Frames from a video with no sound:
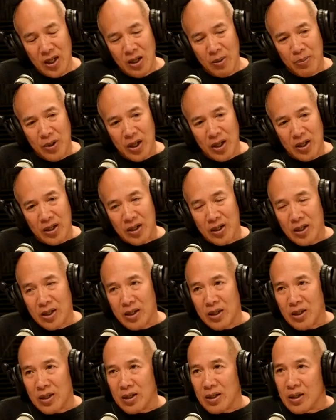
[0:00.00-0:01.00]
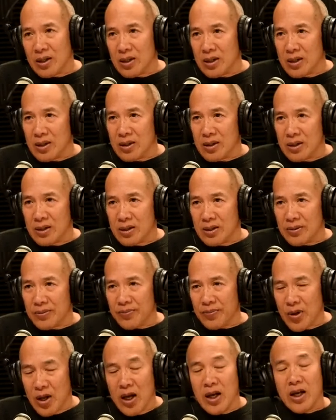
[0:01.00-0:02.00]
Because but, your father was
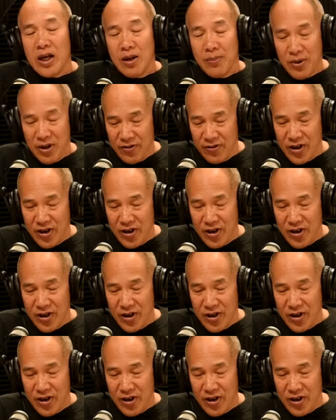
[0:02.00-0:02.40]
a doctor. Yeah, my right?